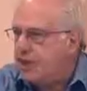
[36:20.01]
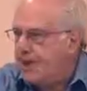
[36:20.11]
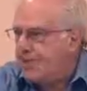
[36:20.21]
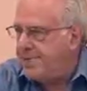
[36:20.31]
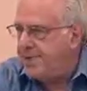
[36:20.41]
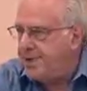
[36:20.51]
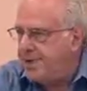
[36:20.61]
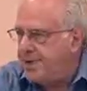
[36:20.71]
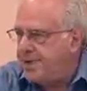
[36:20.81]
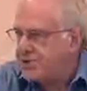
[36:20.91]
about
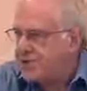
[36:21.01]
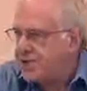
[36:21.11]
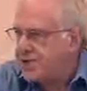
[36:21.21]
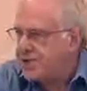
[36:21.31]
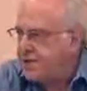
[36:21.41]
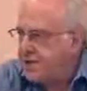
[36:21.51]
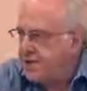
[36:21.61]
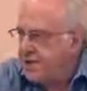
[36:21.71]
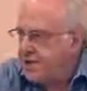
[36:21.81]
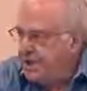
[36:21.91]
American history that
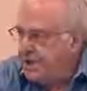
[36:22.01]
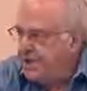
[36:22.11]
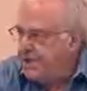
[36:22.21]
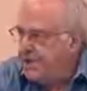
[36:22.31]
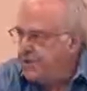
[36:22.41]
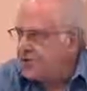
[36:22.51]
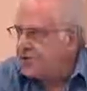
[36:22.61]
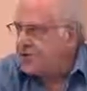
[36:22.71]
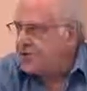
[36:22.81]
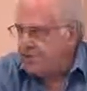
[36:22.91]
even those of
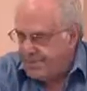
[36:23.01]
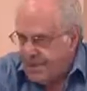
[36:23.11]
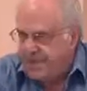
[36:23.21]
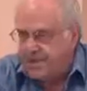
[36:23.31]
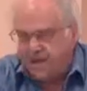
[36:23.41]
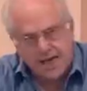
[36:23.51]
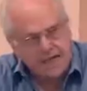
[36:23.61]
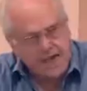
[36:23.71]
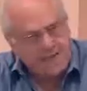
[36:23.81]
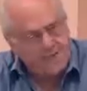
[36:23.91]
us committed to that
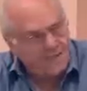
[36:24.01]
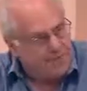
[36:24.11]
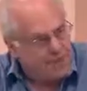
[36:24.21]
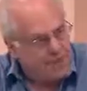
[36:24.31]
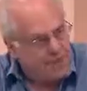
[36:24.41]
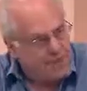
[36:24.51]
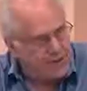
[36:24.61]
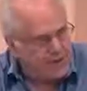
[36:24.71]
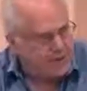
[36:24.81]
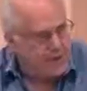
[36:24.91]
kind of amnesia
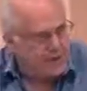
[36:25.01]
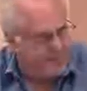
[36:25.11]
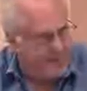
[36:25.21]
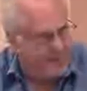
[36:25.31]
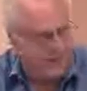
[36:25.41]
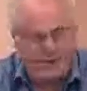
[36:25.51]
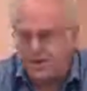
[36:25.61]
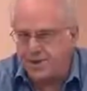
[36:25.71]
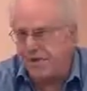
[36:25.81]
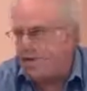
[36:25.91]
as a sign of
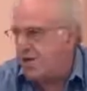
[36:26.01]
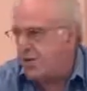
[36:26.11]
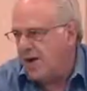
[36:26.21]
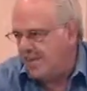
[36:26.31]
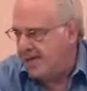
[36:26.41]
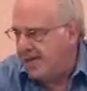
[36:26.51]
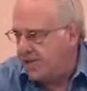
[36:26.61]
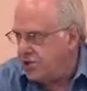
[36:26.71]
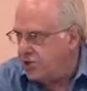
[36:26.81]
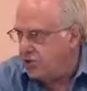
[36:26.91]
patriotism can't quite
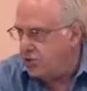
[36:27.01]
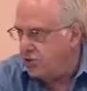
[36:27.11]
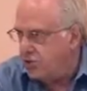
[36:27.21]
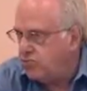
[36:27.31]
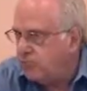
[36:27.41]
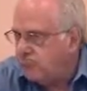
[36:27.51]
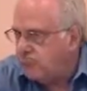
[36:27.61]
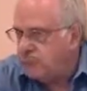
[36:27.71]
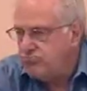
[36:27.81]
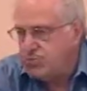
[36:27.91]
manage.
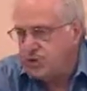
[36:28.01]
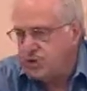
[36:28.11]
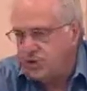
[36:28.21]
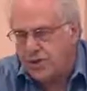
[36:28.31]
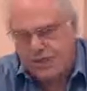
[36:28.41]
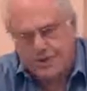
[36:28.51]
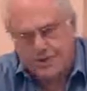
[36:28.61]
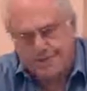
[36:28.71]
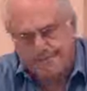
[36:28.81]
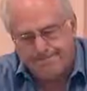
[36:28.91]
Not so easy.
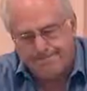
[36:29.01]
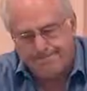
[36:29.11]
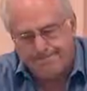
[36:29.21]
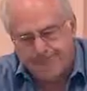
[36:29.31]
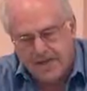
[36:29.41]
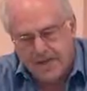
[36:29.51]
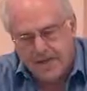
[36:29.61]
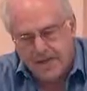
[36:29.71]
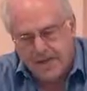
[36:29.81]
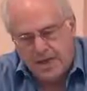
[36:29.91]

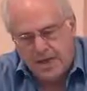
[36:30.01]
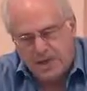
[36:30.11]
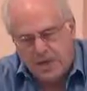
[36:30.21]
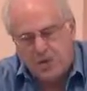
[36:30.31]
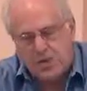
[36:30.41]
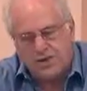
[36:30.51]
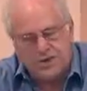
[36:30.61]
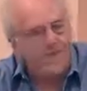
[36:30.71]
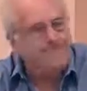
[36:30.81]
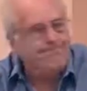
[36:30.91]
So we will
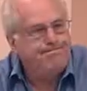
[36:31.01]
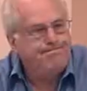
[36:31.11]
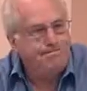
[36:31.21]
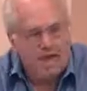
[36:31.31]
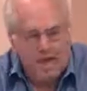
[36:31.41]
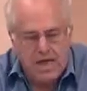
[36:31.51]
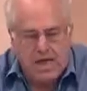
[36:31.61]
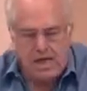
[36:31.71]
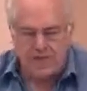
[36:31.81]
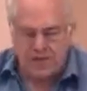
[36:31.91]
see.
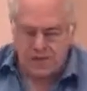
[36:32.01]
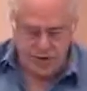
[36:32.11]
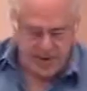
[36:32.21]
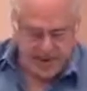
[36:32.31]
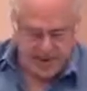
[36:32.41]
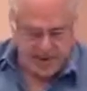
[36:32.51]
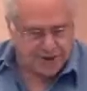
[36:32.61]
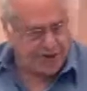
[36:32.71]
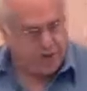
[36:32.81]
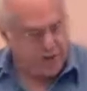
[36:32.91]
Let me turn then
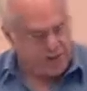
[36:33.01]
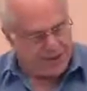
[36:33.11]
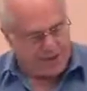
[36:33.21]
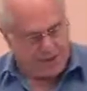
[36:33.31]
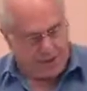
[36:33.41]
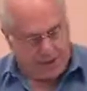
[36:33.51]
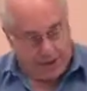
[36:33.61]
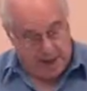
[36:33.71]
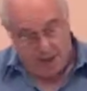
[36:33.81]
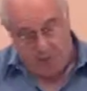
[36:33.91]
to what's,
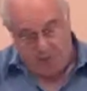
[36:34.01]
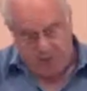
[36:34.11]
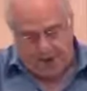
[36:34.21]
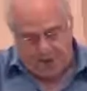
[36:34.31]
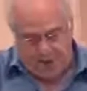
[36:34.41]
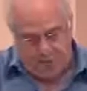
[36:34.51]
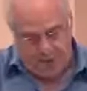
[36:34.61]
I hope, on your